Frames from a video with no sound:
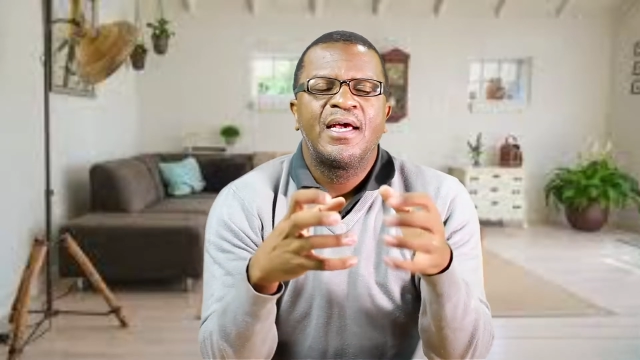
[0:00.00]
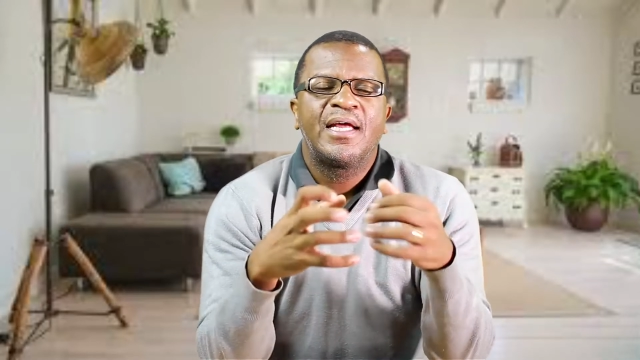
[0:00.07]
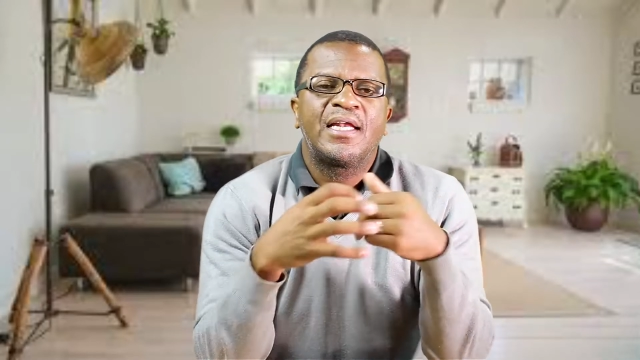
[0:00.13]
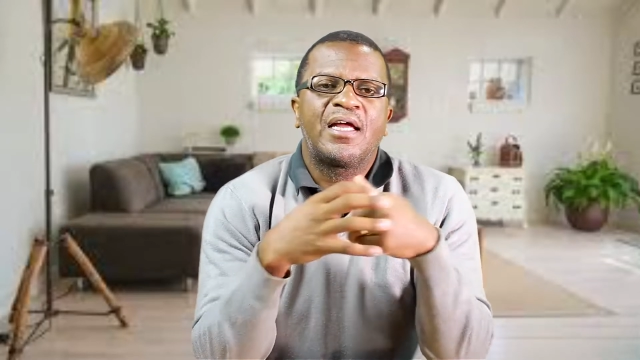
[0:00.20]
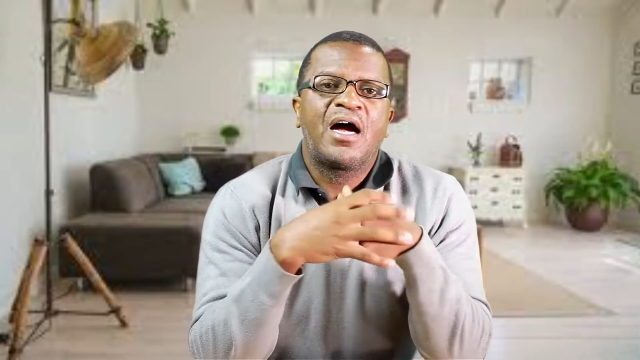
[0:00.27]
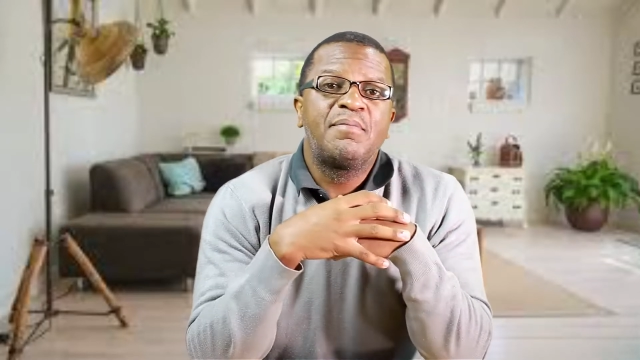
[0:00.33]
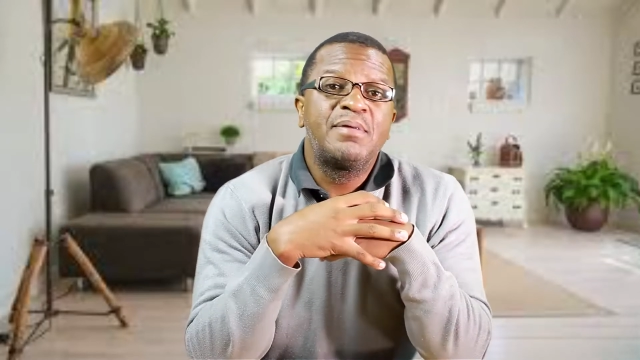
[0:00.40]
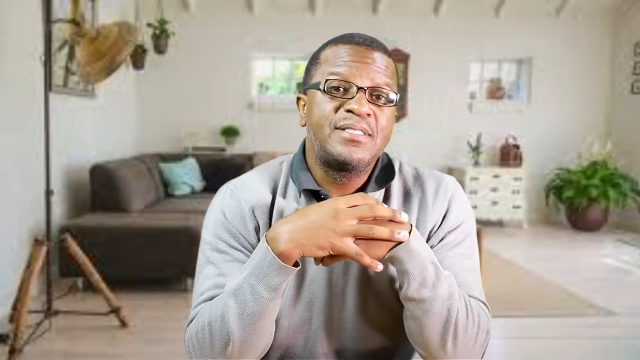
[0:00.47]

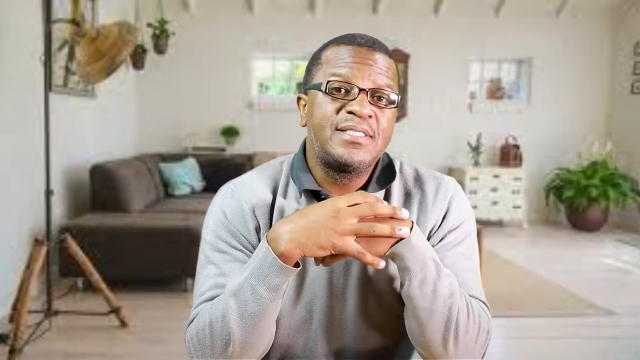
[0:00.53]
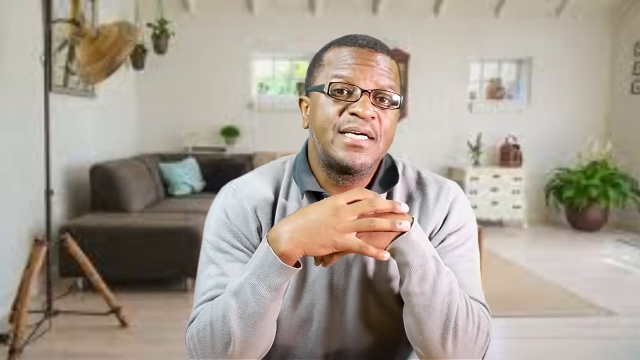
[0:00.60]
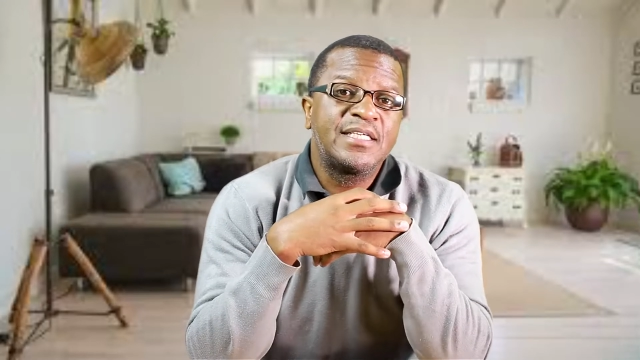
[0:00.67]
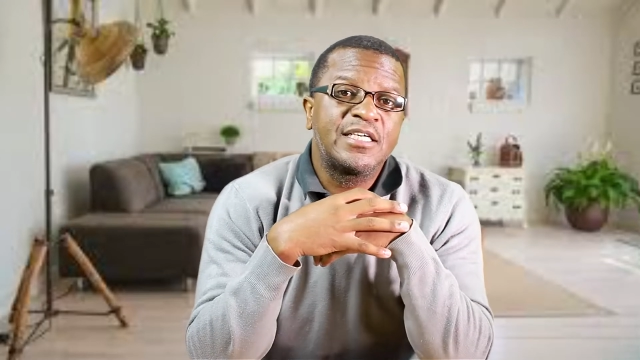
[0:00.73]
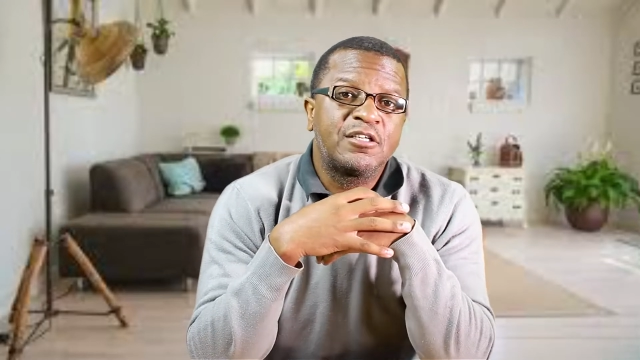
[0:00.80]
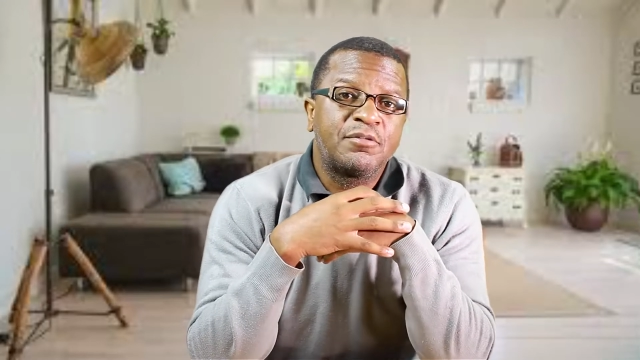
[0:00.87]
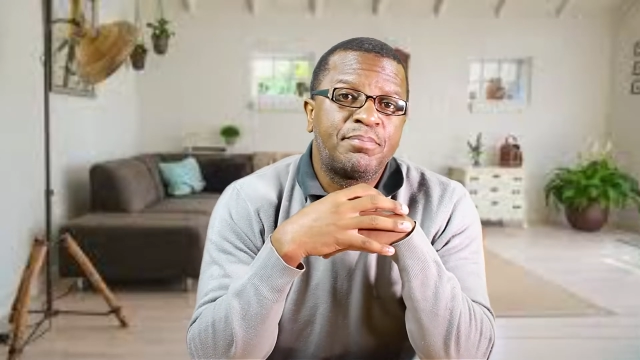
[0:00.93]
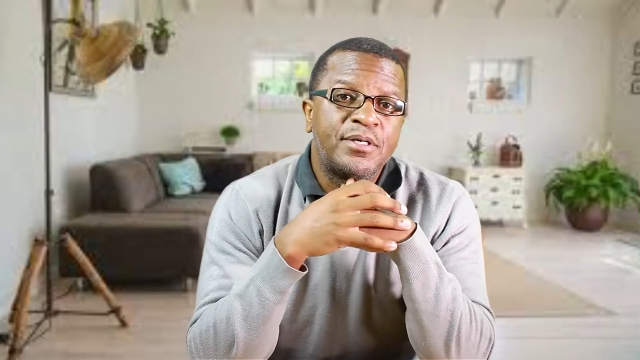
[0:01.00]
Now I'm a
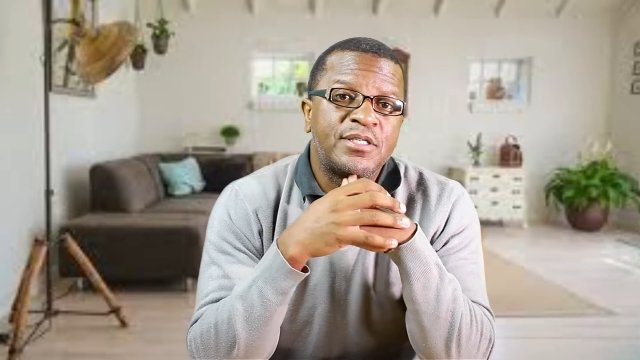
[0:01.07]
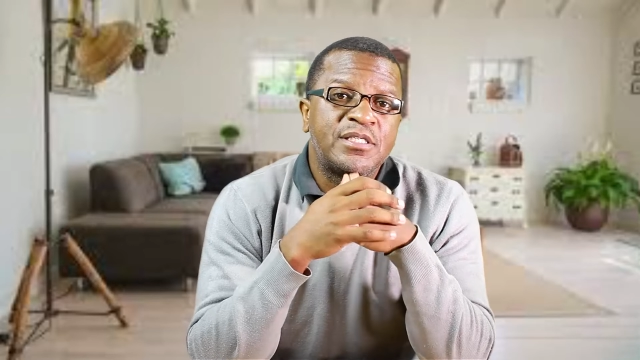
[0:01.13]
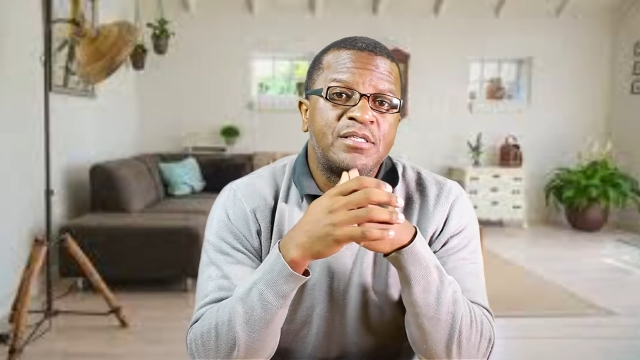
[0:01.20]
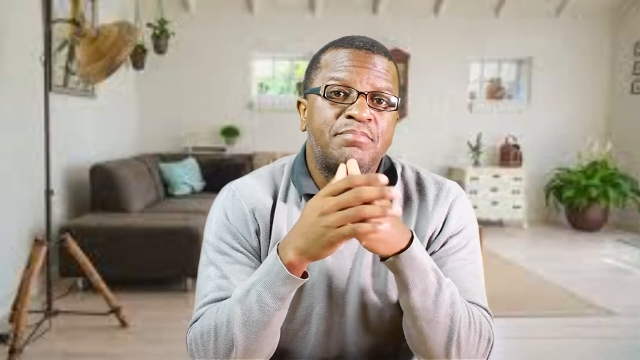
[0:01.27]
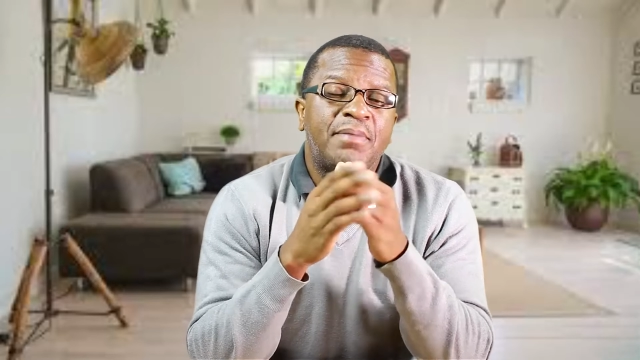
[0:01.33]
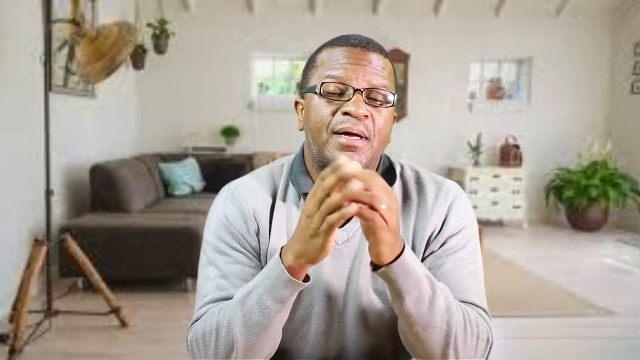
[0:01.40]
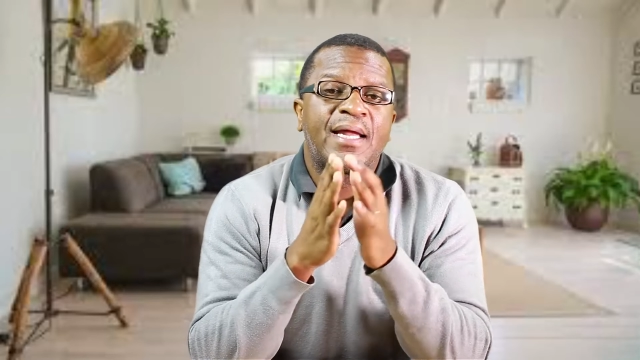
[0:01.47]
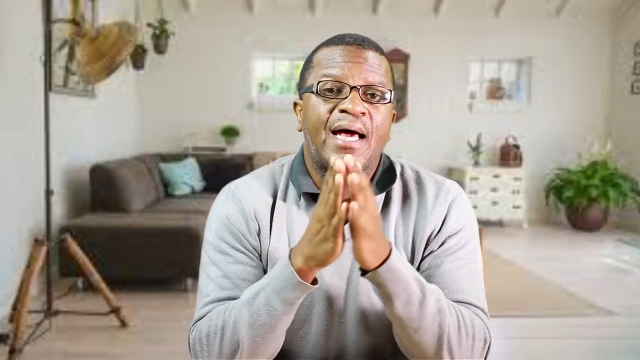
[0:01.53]
technical person,
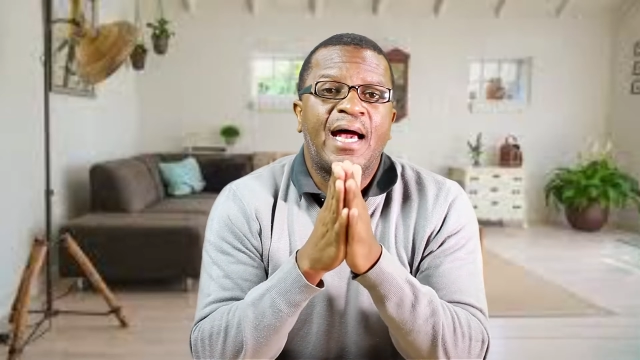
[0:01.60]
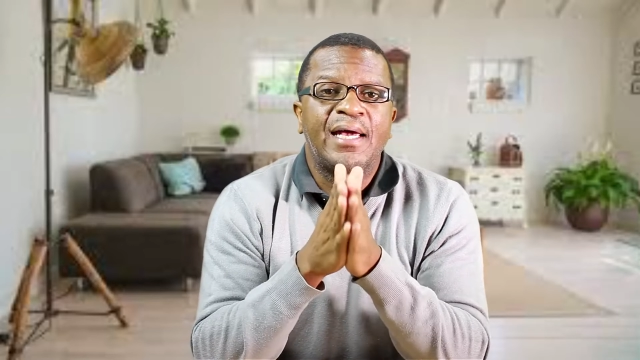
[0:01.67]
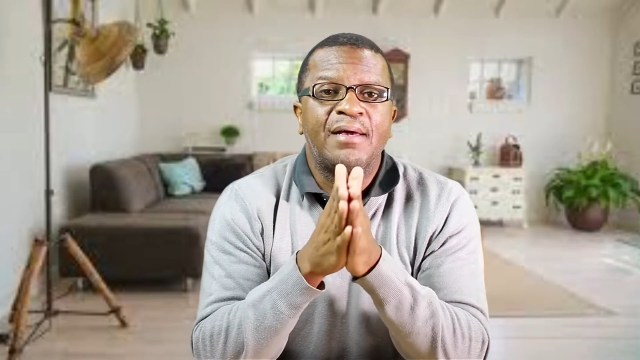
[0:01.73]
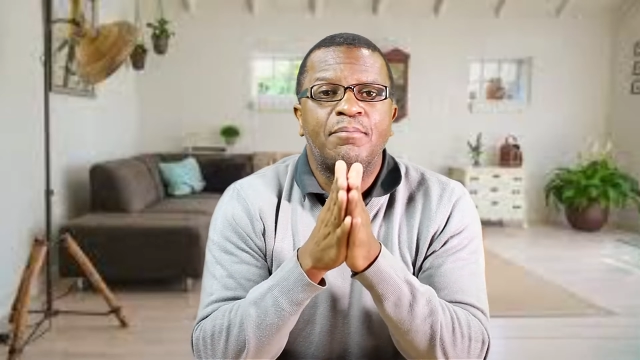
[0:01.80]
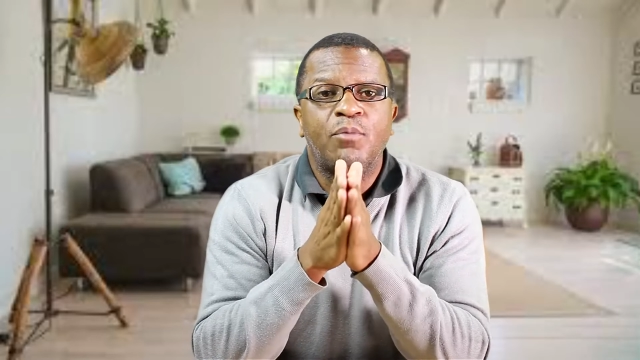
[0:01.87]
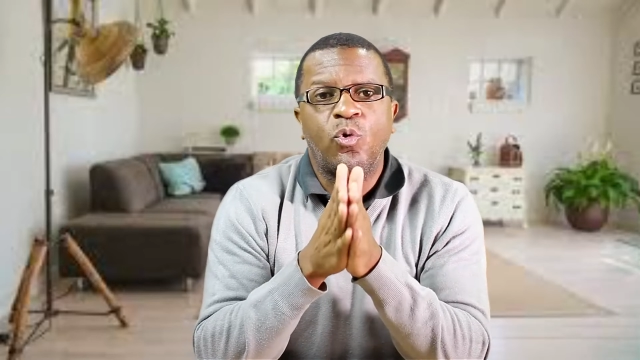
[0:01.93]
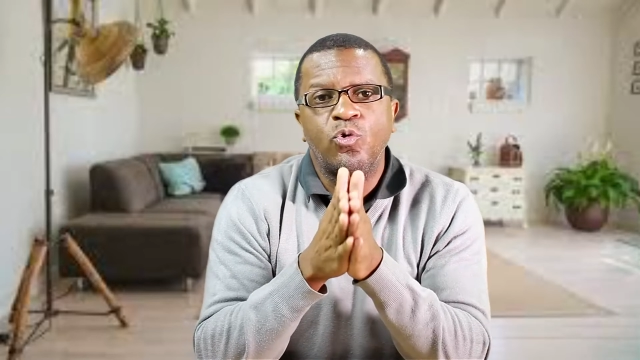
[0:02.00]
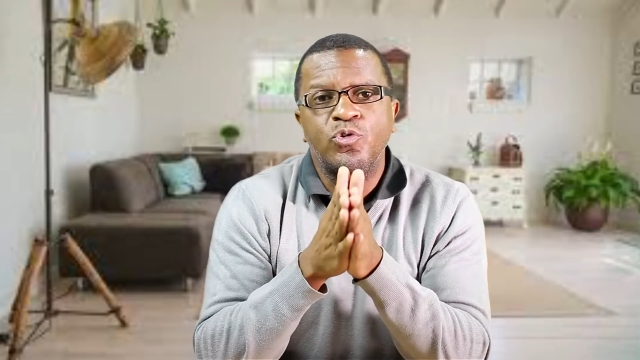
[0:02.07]
but I
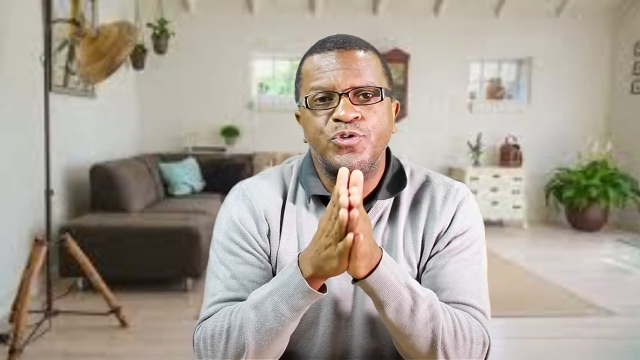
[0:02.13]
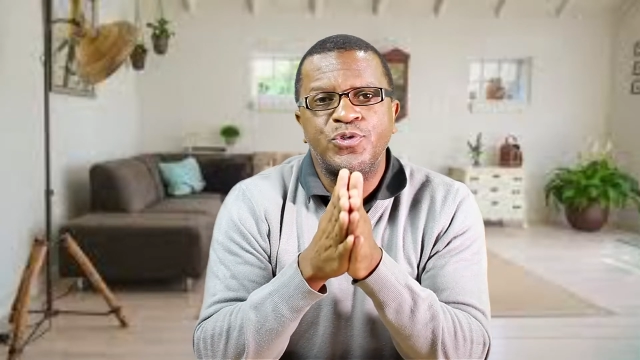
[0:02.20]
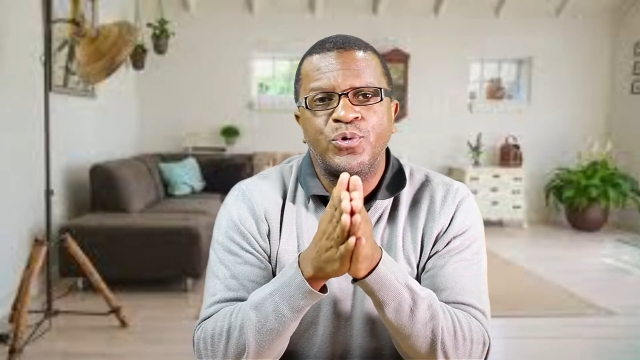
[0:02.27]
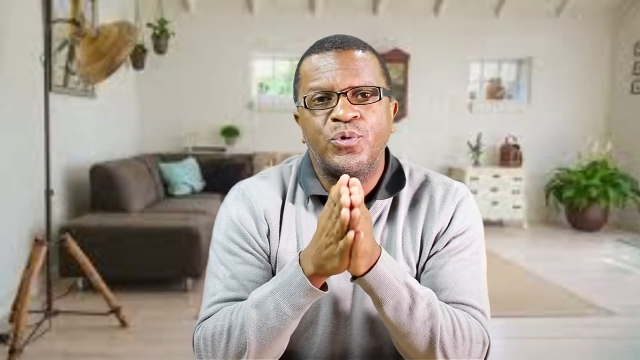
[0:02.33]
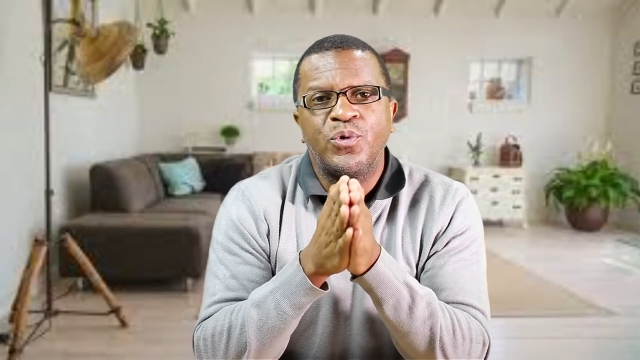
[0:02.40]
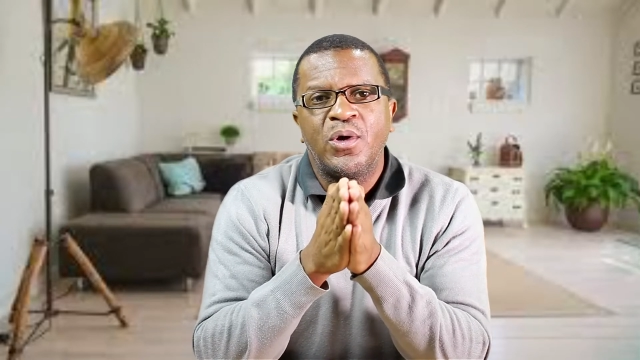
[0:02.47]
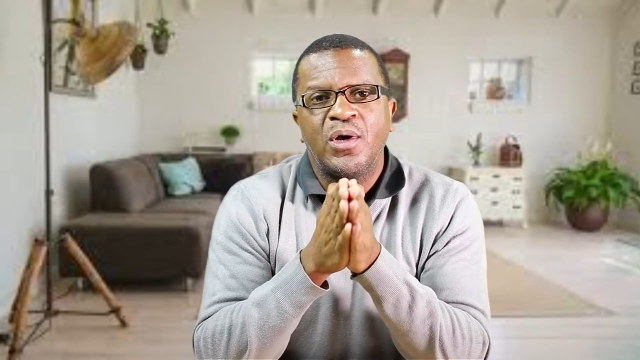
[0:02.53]
am also